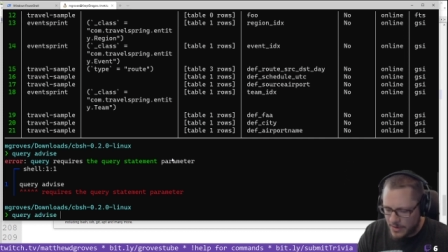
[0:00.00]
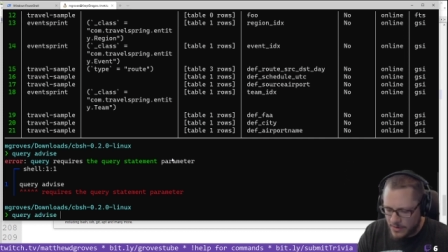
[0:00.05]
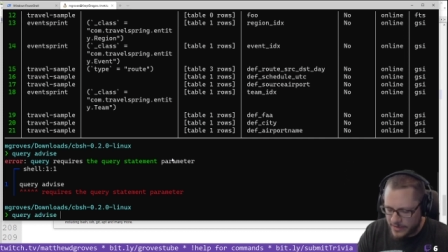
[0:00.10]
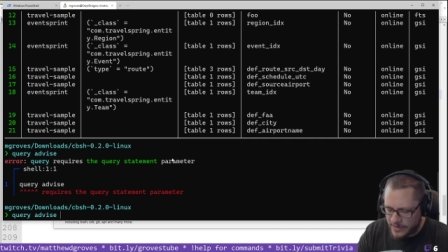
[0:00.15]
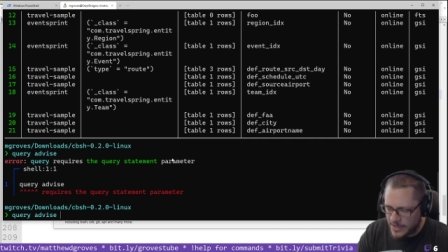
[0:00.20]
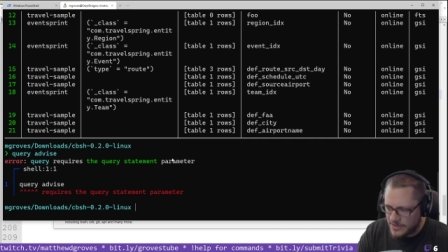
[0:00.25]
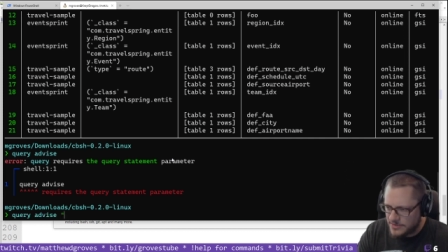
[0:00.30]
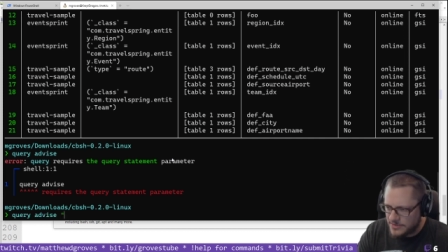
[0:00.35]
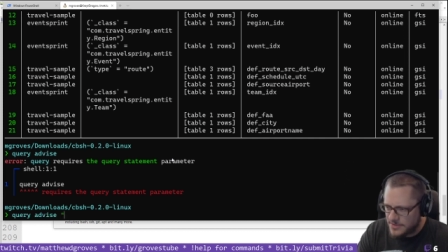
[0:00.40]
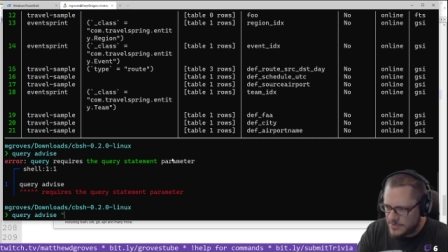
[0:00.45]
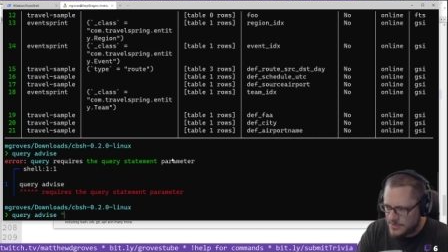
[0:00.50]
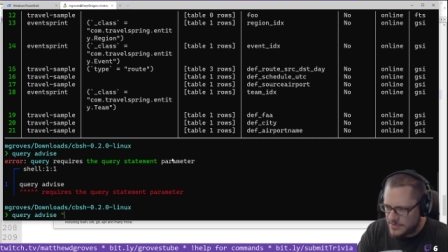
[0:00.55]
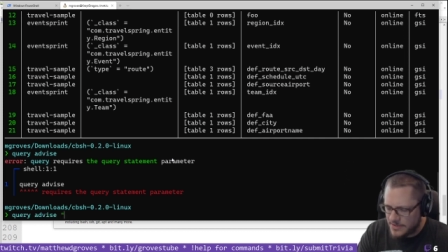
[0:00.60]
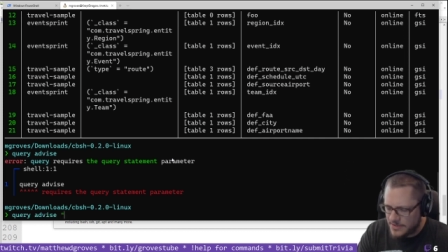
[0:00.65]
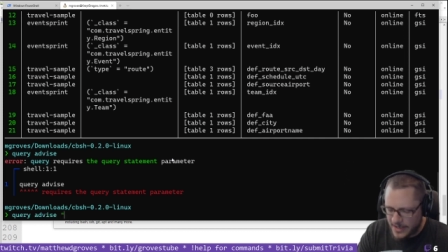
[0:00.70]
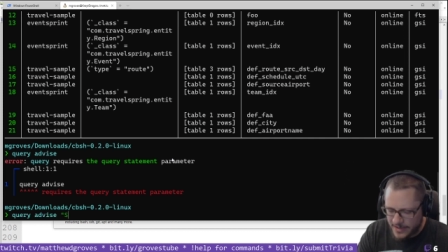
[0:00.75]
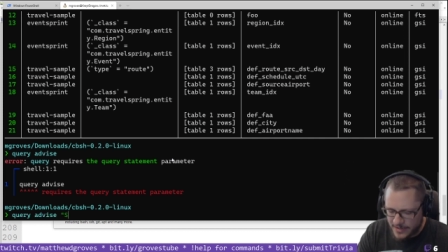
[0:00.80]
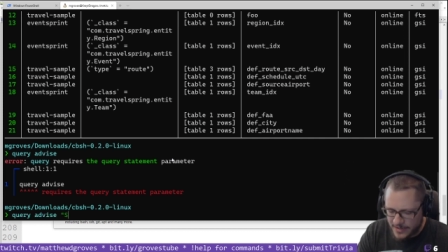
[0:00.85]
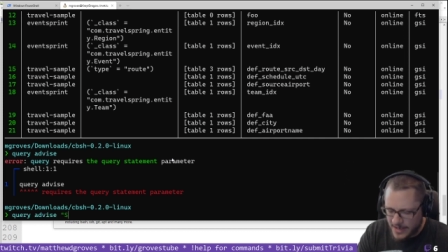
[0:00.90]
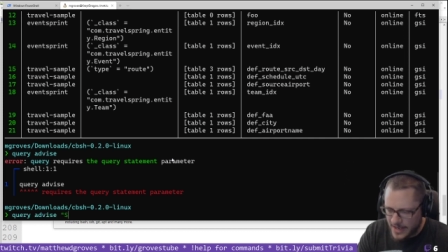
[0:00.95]
Okay, so this is,
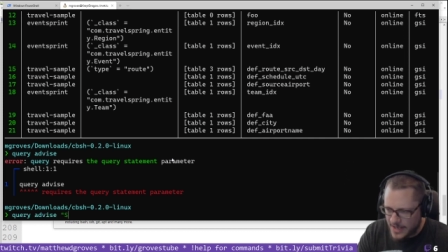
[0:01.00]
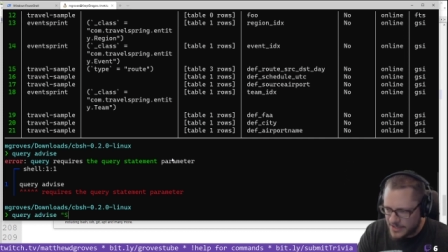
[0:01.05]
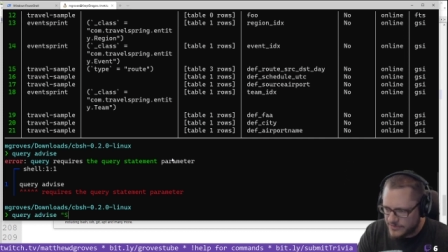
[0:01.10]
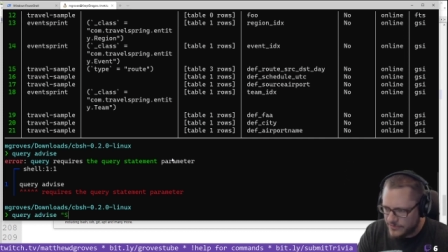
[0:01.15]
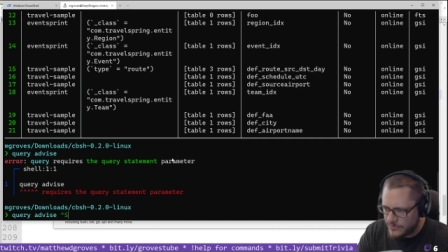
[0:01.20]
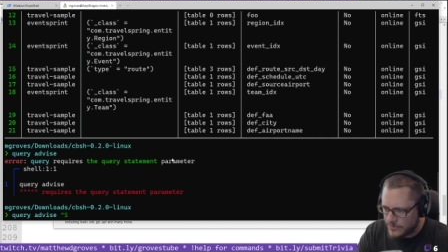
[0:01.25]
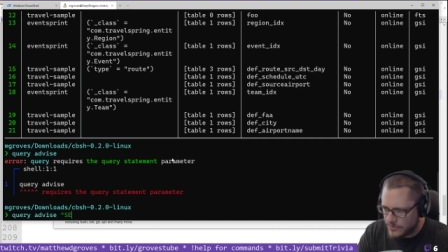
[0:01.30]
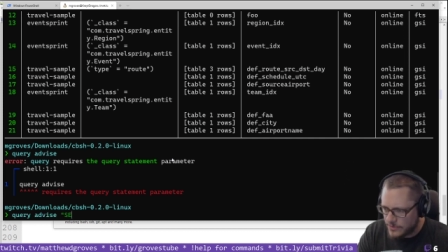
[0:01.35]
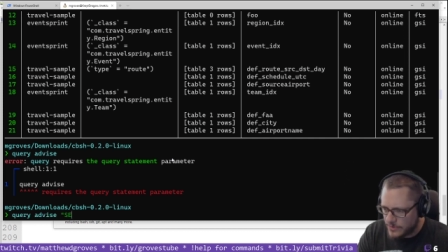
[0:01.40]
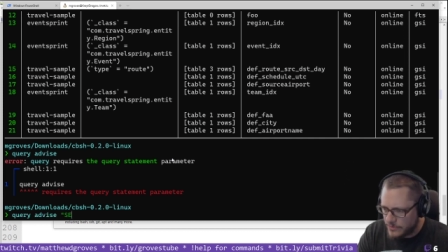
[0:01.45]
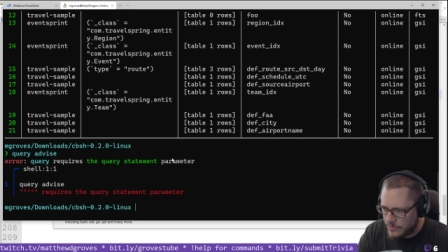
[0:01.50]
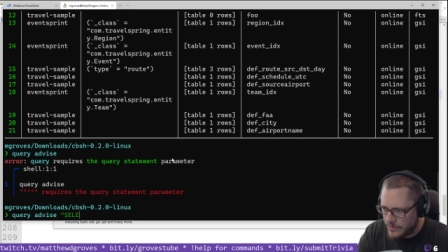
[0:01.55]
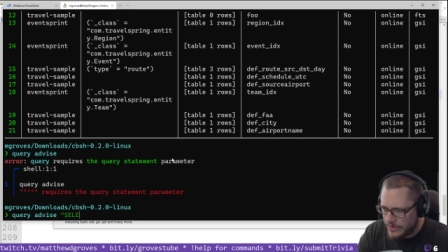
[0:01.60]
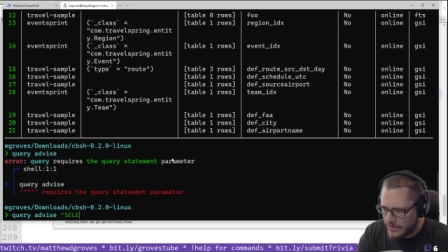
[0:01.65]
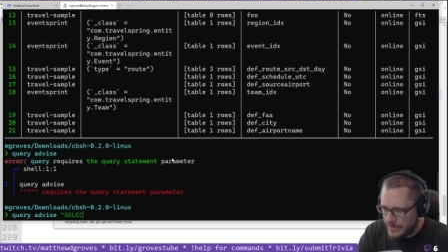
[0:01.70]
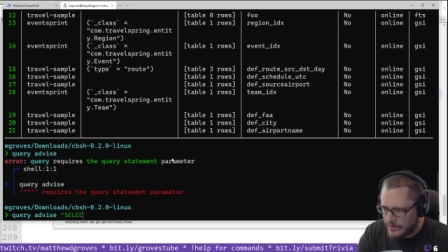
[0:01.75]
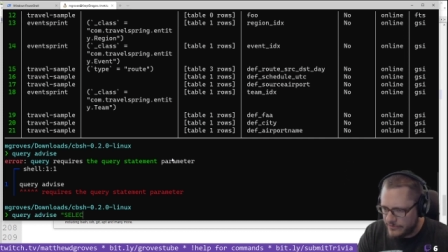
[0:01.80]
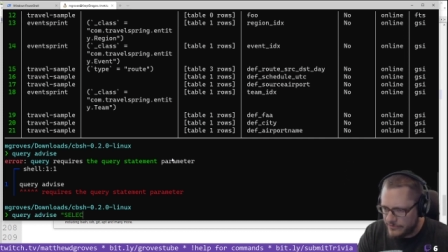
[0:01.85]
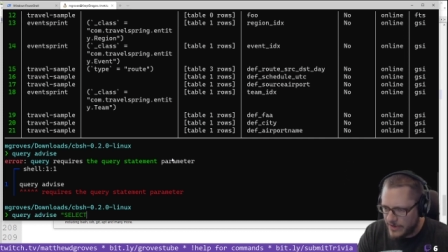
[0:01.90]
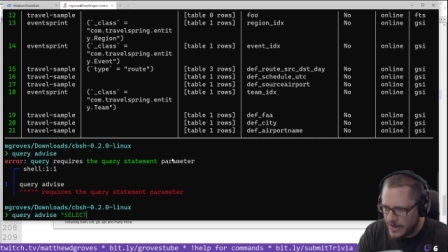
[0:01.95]
I can ask for
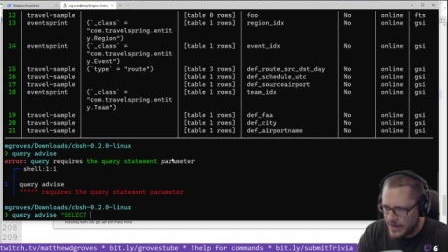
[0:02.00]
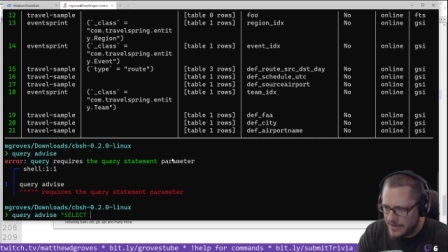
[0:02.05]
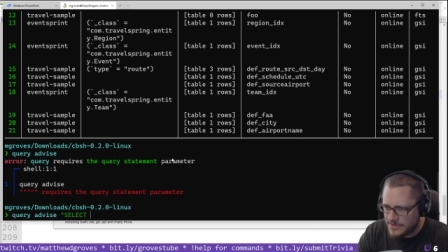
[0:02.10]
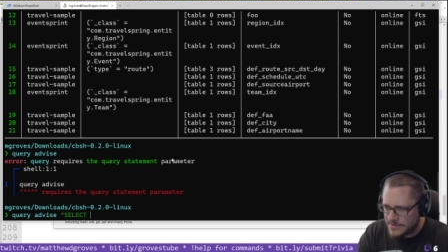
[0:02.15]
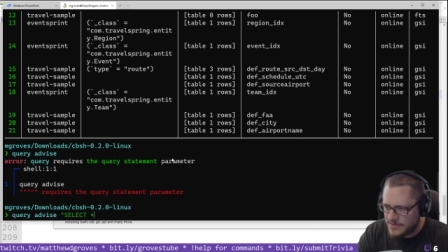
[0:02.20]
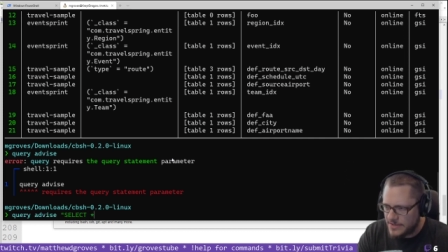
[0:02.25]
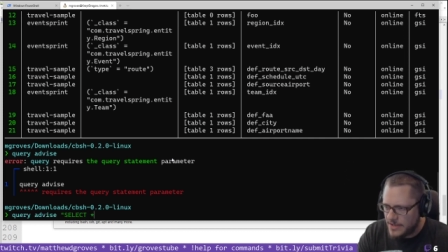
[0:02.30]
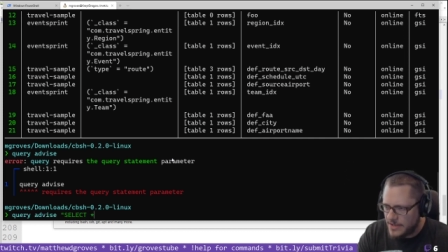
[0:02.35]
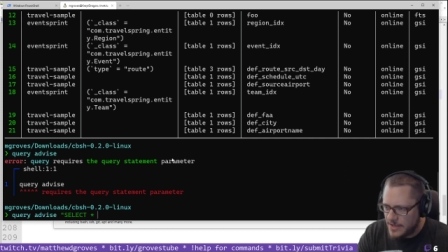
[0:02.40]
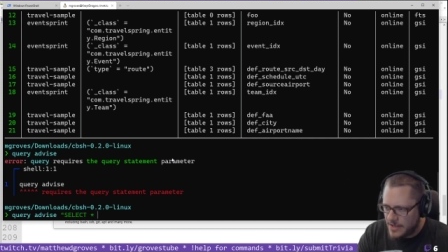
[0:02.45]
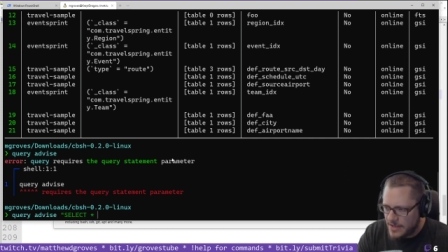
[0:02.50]
query advice.